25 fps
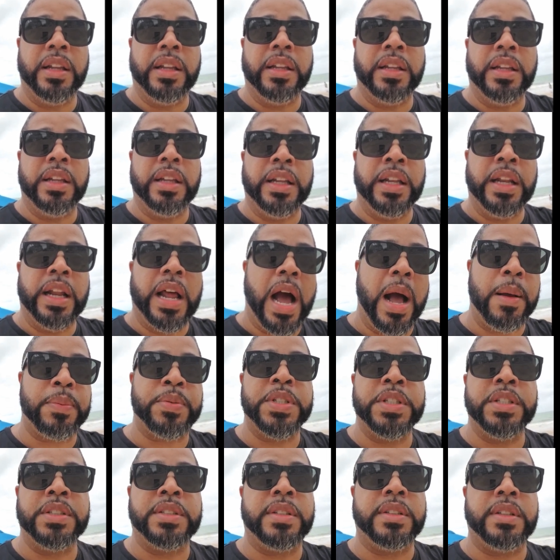in
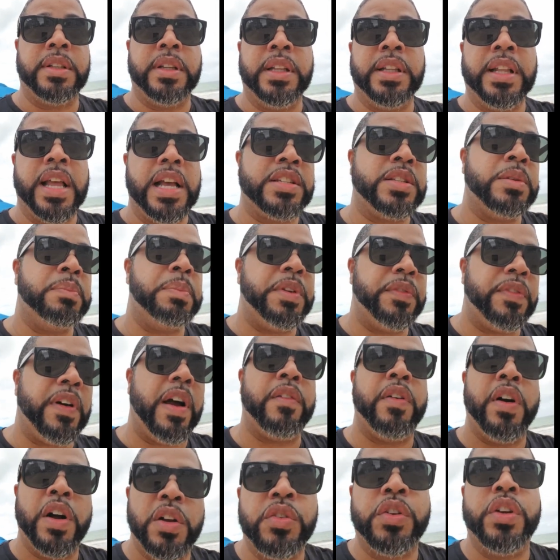options in the S&P
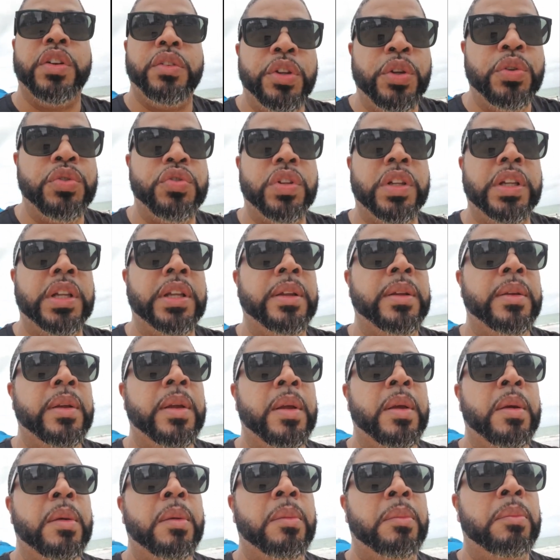500 usually.
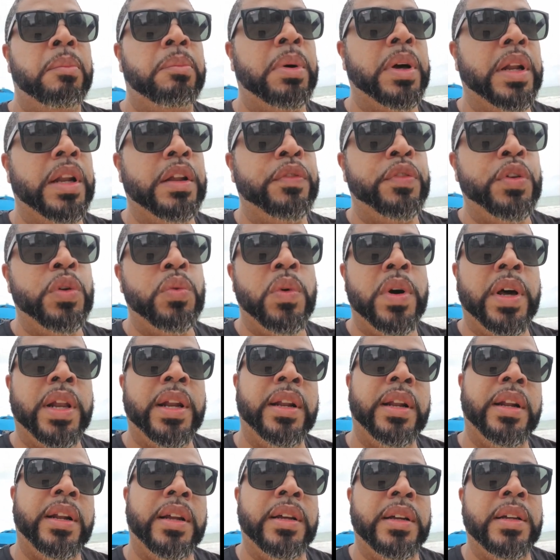But if you wanted
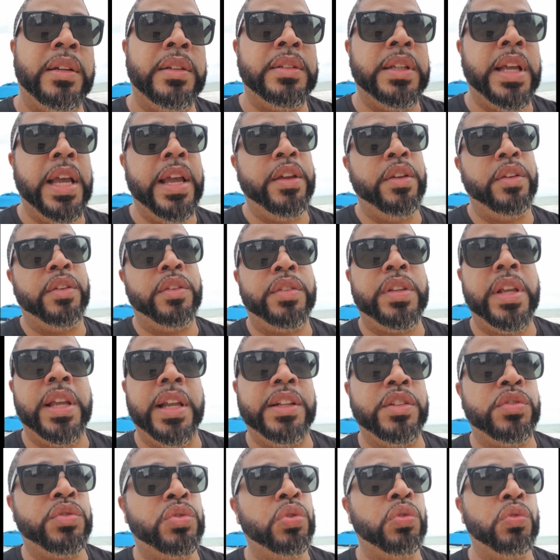to, hey, you're saying
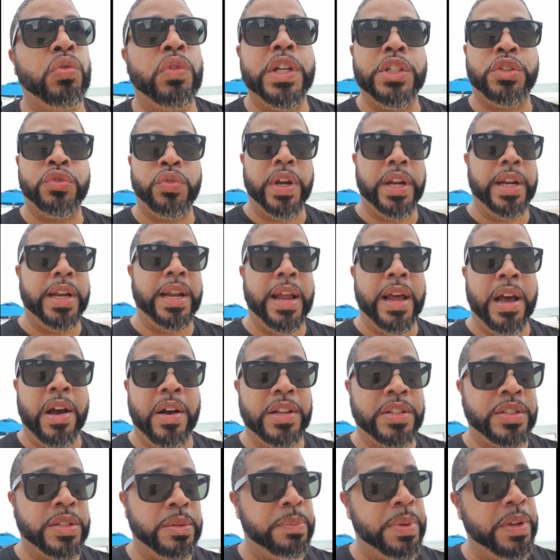it's too rich right now,
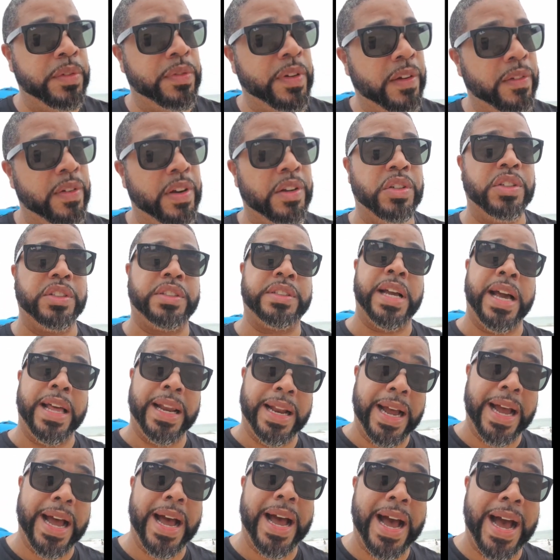S&P 500 is kind of
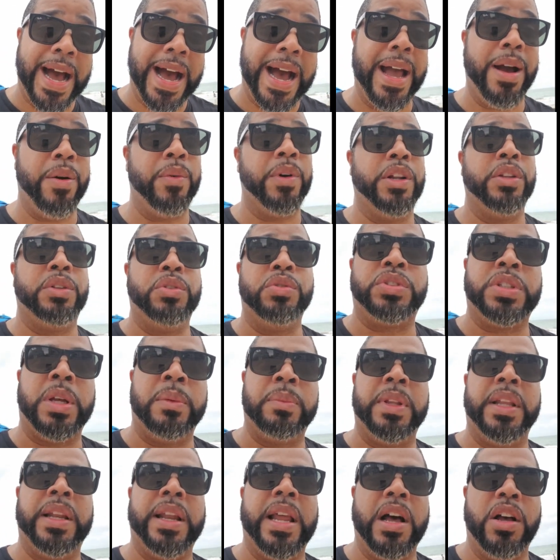high, I want to do
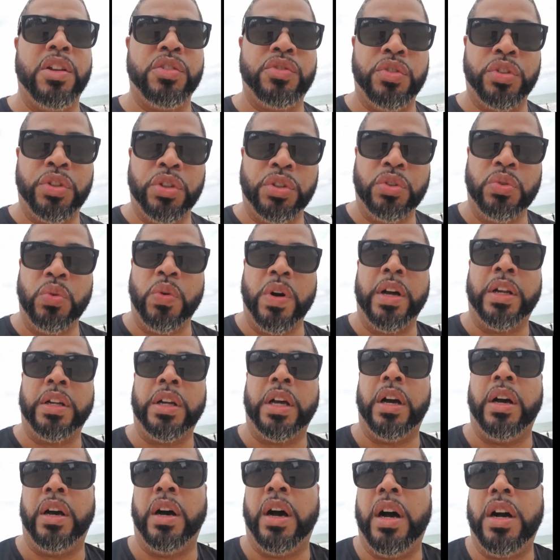something else, you could do un
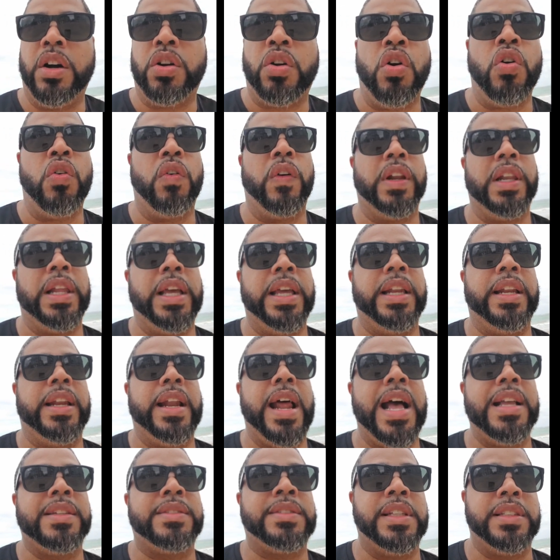uncorrelated
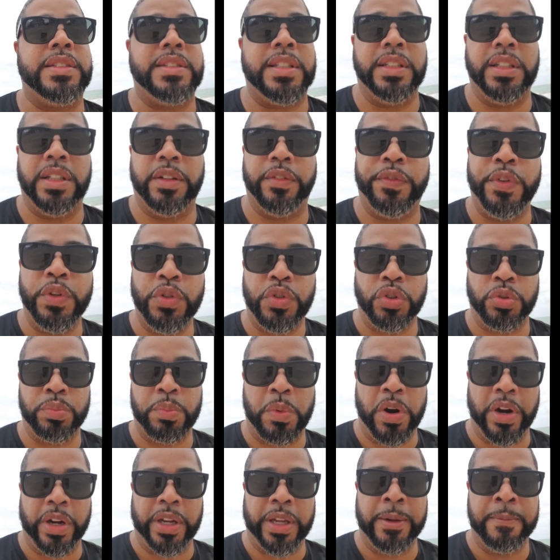assets in the futures
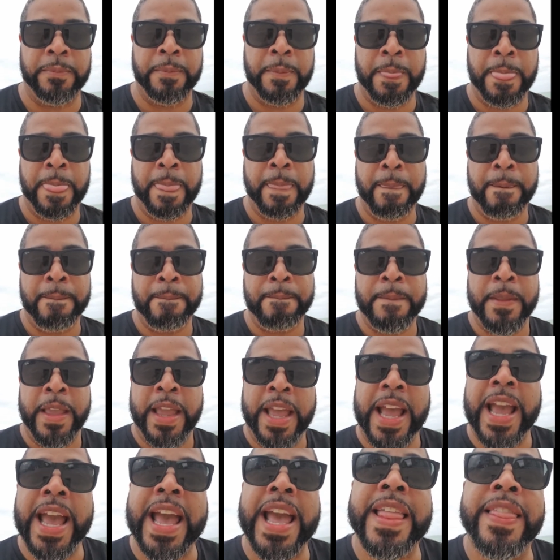market.
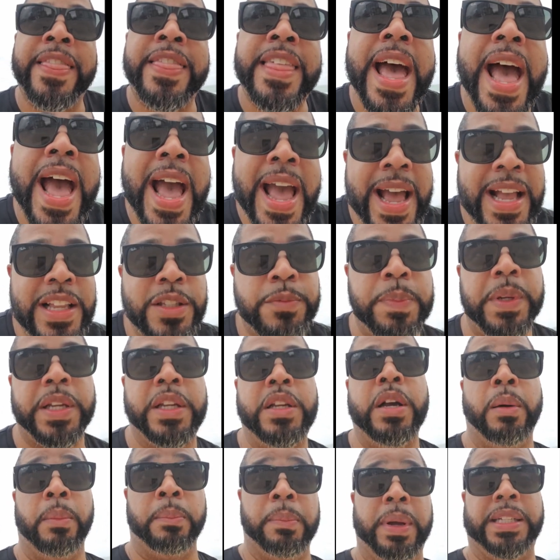And that has
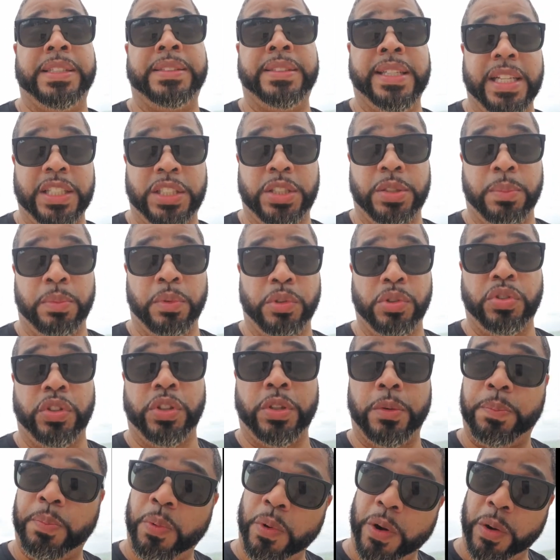become accessible to the
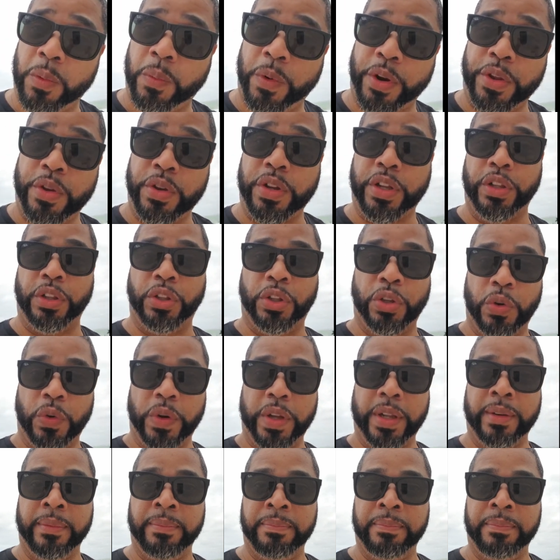point where you can do it